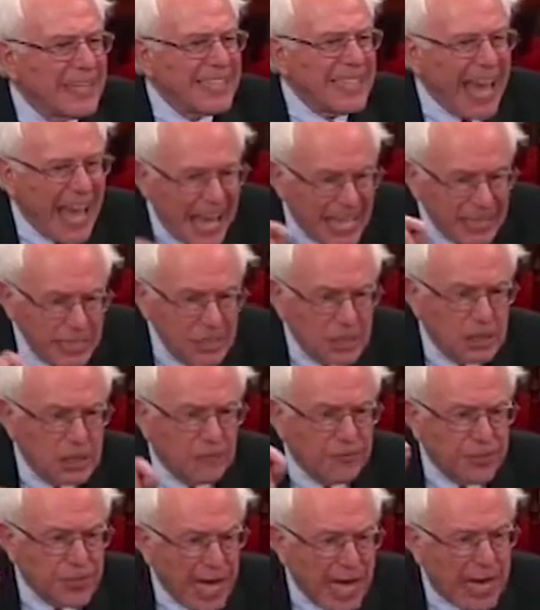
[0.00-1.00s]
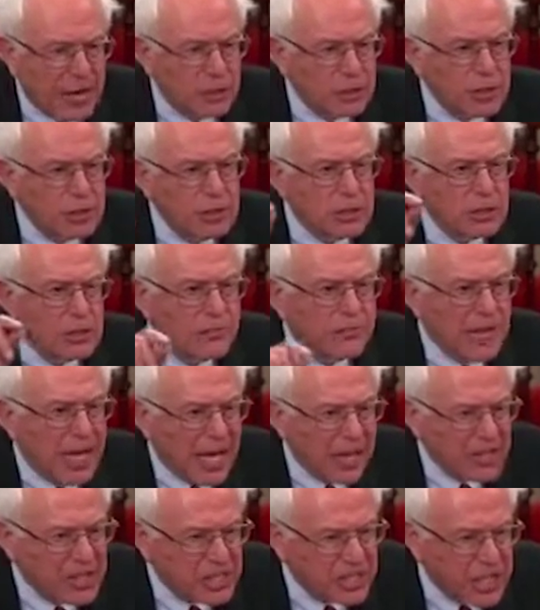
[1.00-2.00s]
tens of thousands of
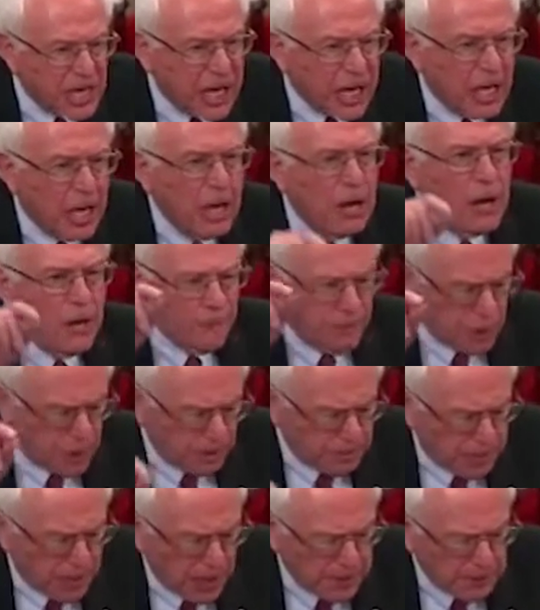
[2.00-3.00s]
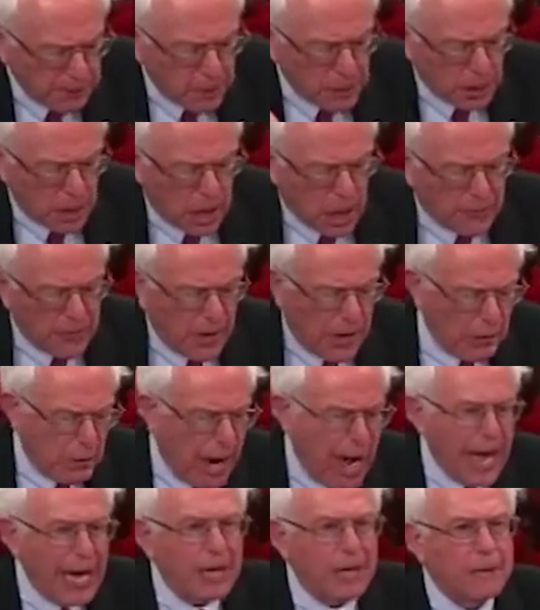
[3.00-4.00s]
deaths later for the people of
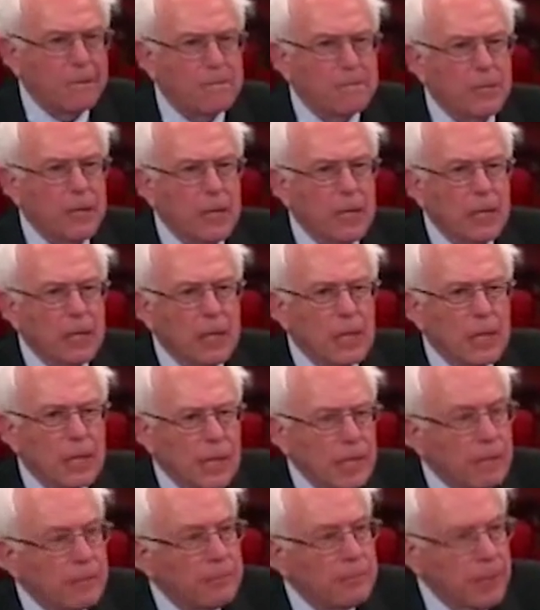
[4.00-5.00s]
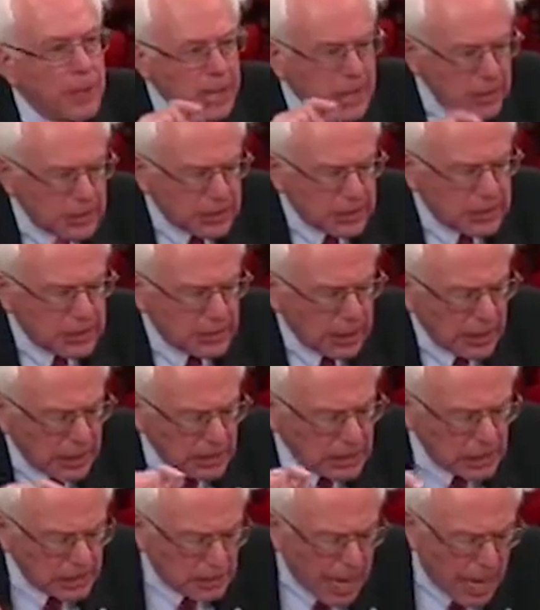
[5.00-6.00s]
Iraq. Peace
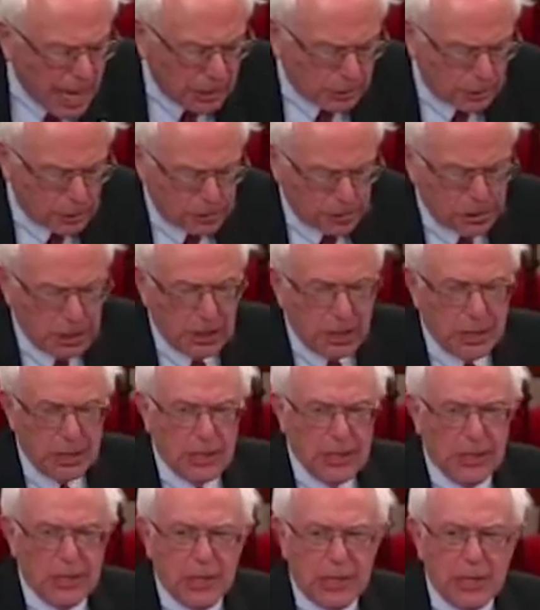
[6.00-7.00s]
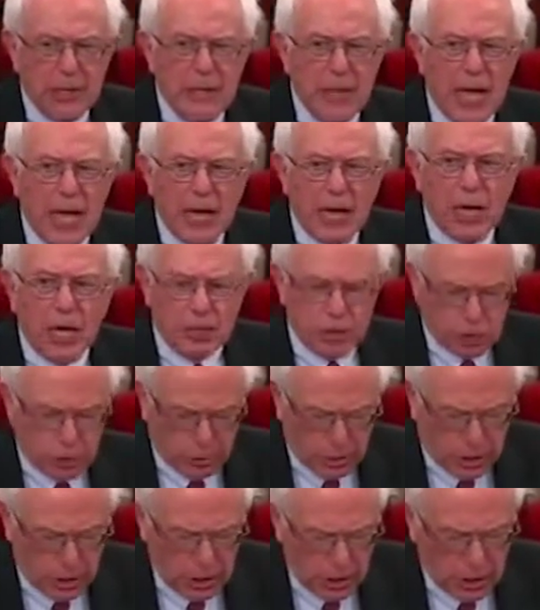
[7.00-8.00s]
and democracy in that
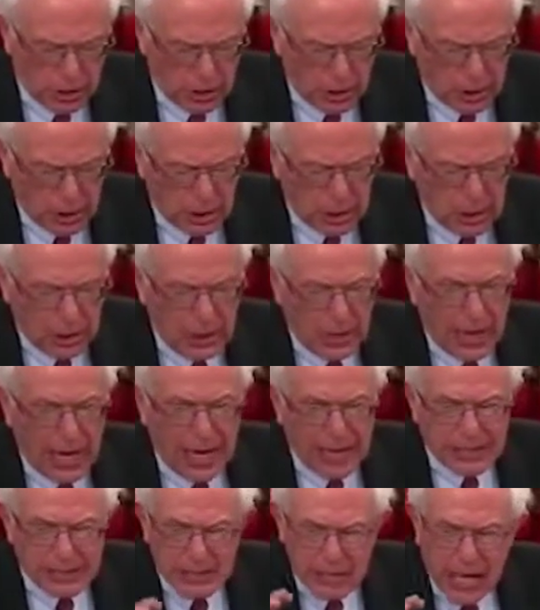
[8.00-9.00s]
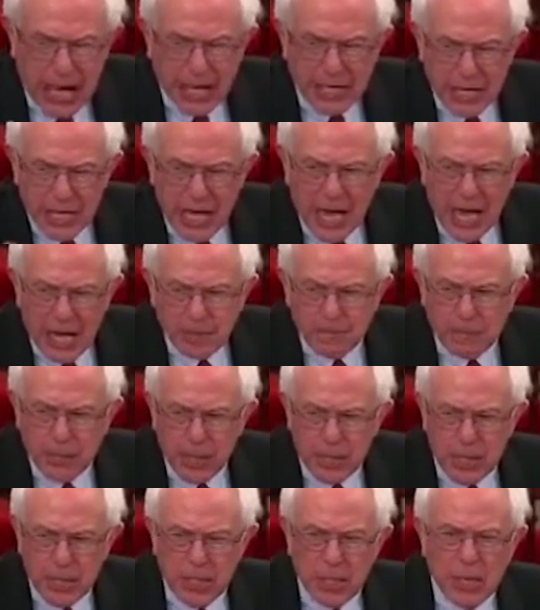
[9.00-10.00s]
country has not yet
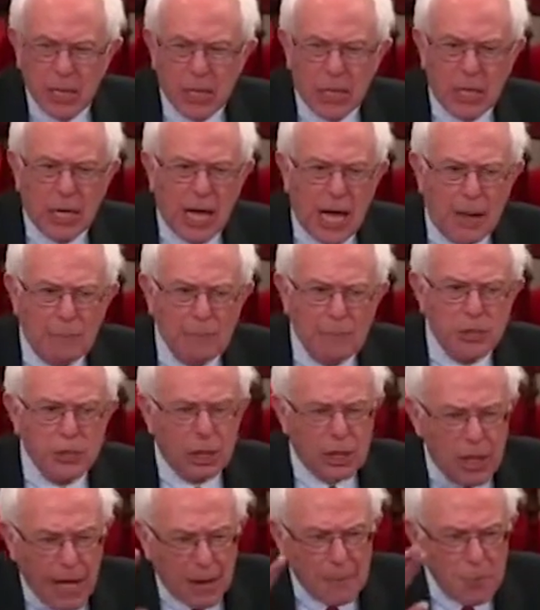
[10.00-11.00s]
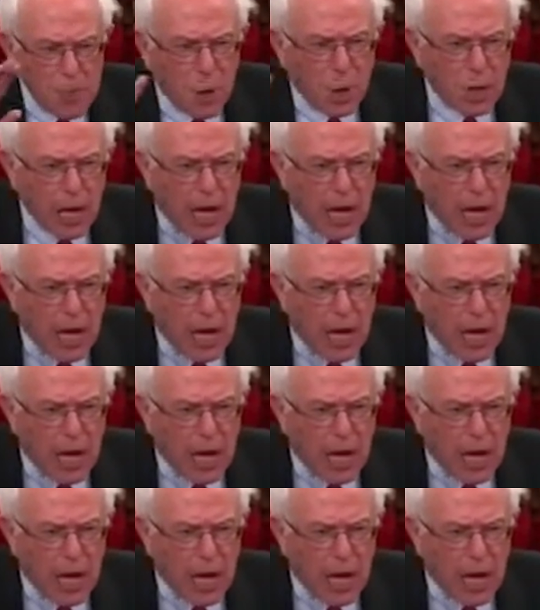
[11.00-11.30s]
been accomplished. A lot more